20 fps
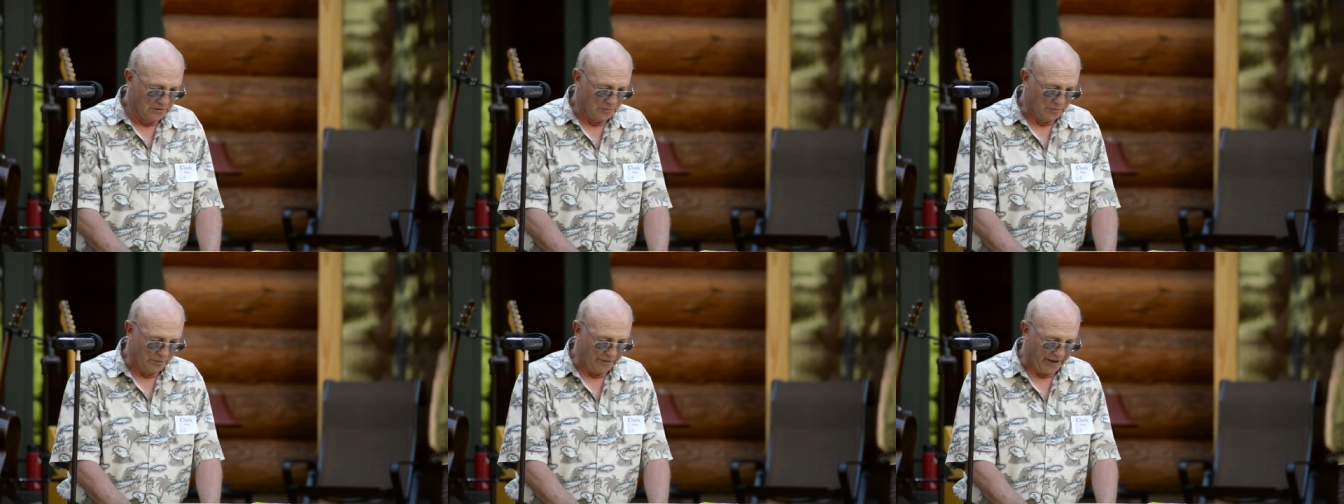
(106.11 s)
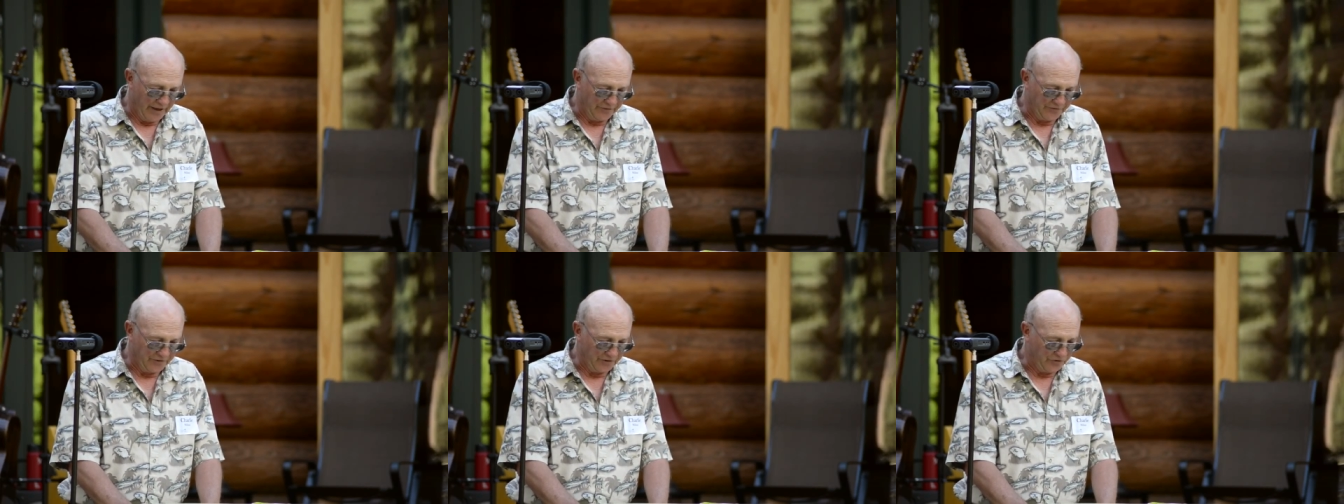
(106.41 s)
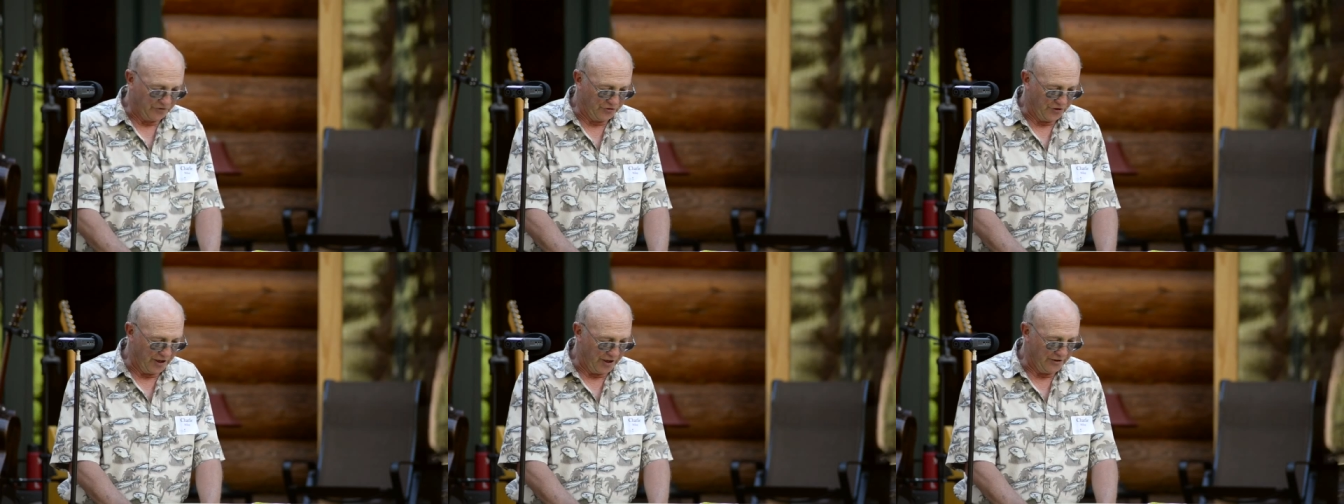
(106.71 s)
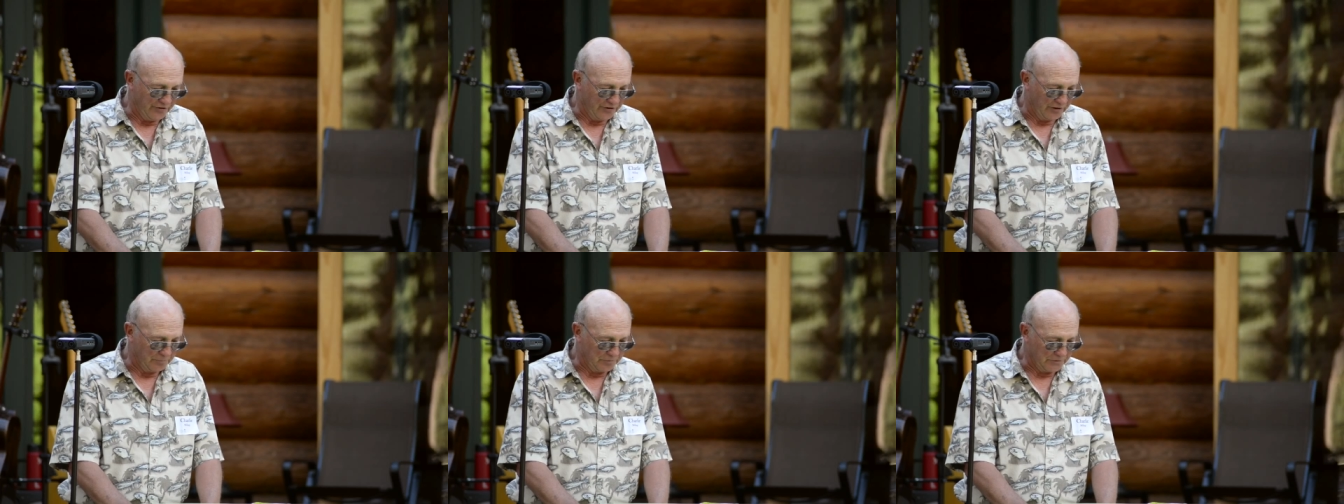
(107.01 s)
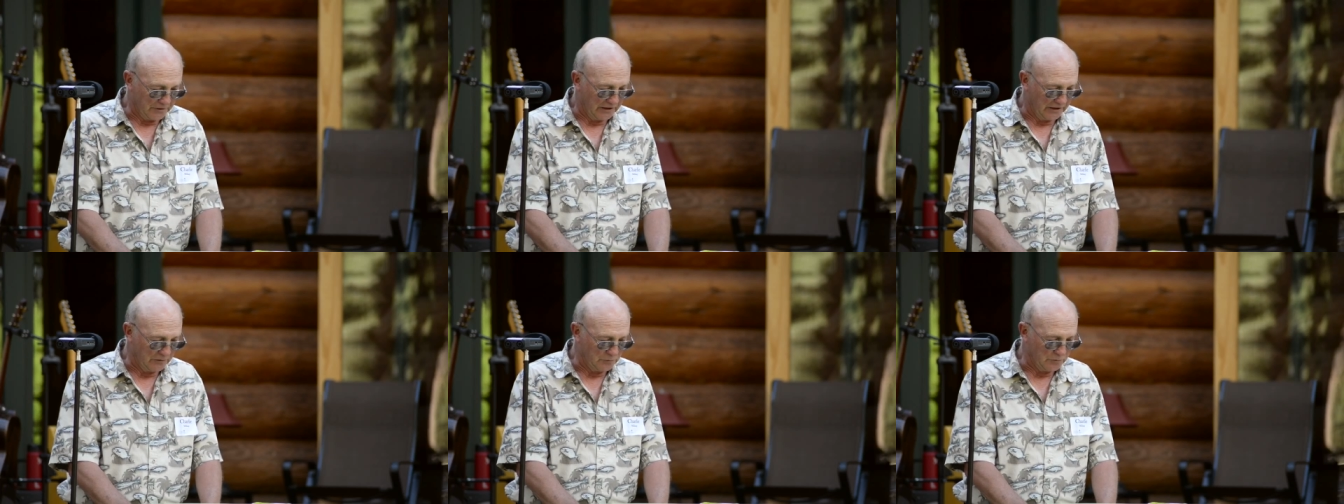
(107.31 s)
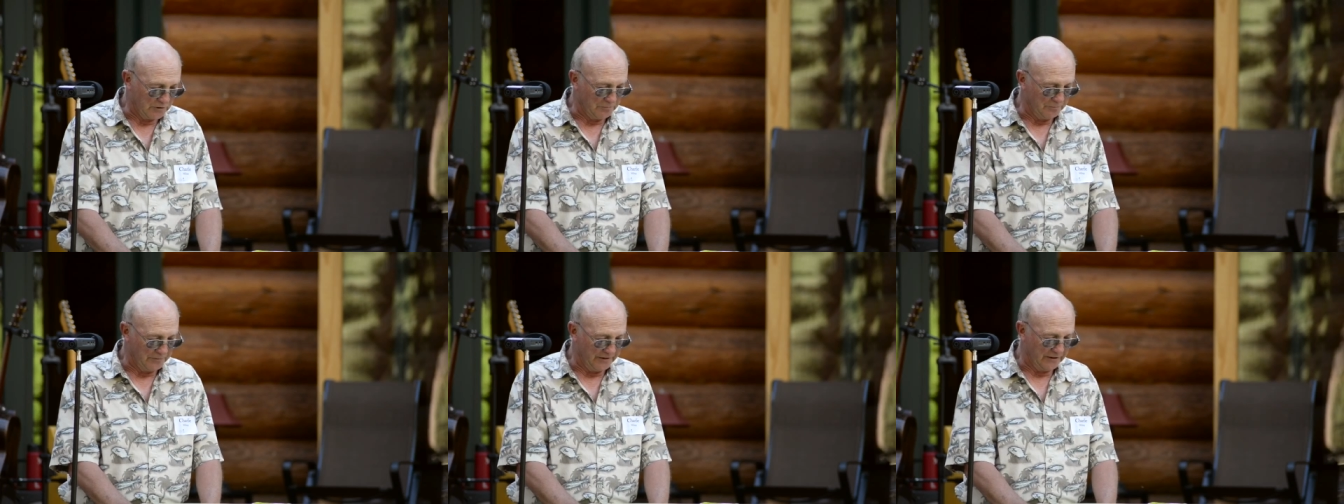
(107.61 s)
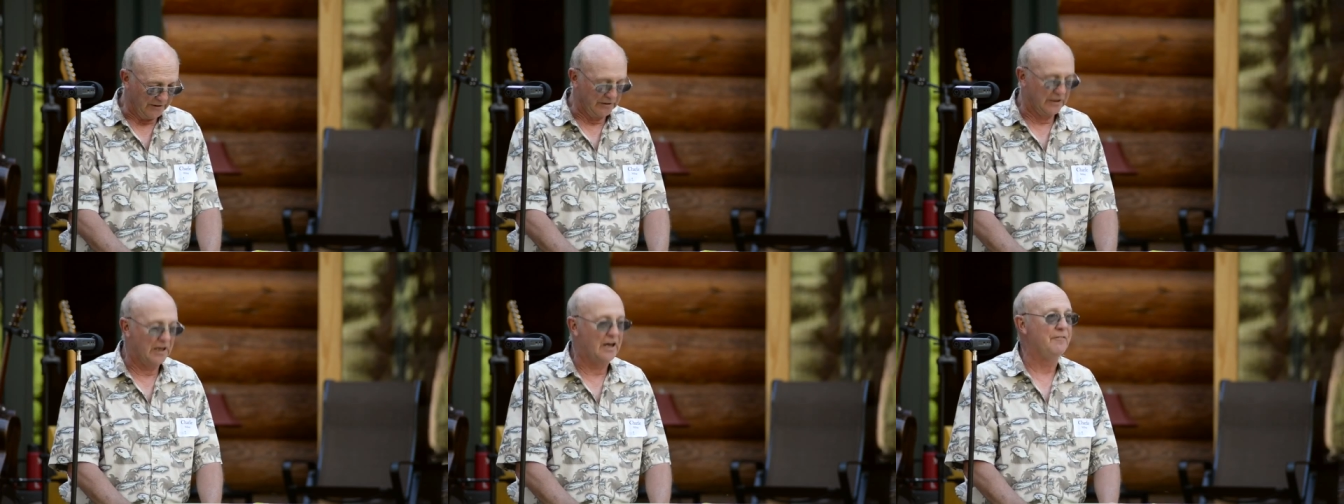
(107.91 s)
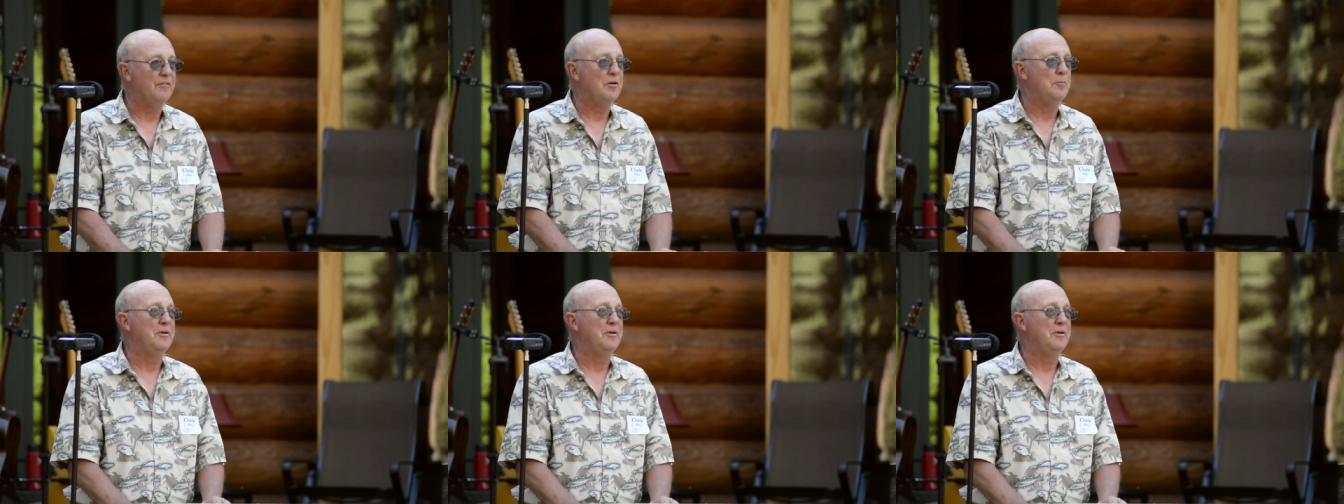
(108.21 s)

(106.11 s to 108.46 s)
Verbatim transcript: Without this change, I probably wouldn't be alive to